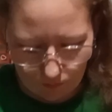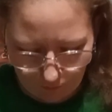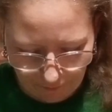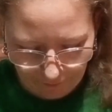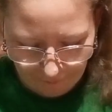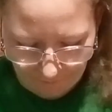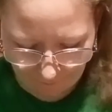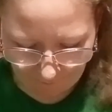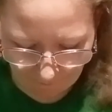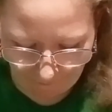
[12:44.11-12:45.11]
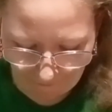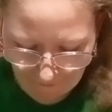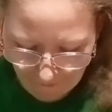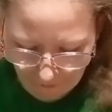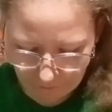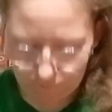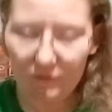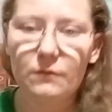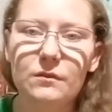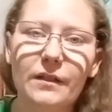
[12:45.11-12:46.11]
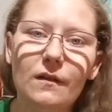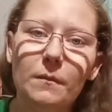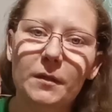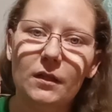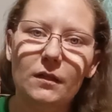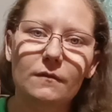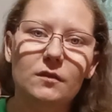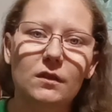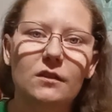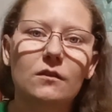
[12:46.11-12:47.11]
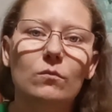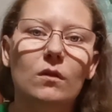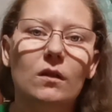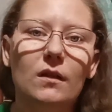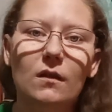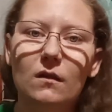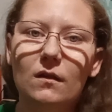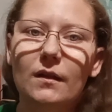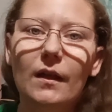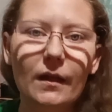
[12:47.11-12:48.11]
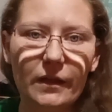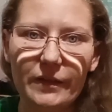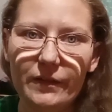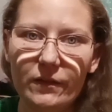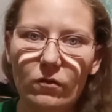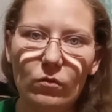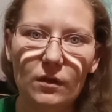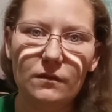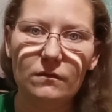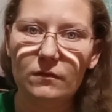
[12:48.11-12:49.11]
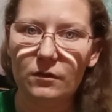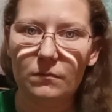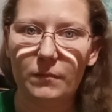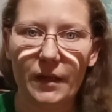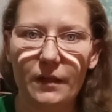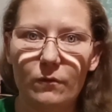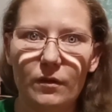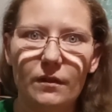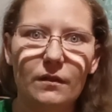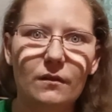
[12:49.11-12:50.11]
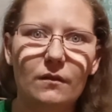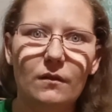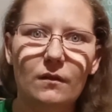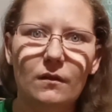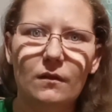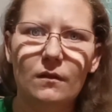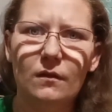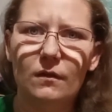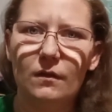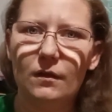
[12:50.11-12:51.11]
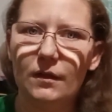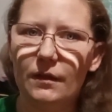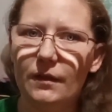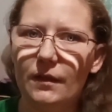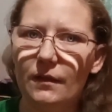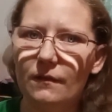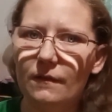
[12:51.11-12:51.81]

And so it was getting on my nerves, and I just wanted it gone, and I didn't know what to make with it, or none of that.